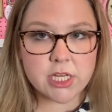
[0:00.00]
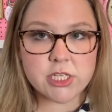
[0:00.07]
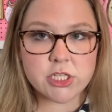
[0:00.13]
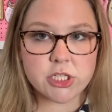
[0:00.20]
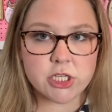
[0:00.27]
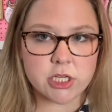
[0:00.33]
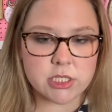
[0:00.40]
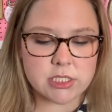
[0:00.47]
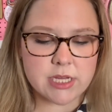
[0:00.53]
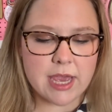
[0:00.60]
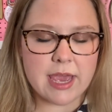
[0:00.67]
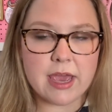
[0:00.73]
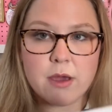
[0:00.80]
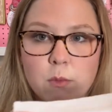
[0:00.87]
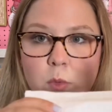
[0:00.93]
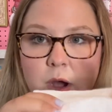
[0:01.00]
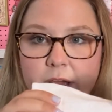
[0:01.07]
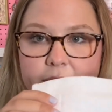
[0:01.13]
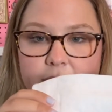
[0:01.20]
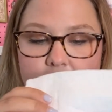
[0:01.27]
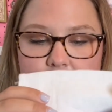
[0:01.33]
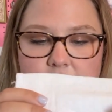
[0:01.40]
is just a
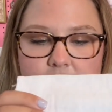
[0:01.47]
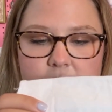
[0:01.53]
white.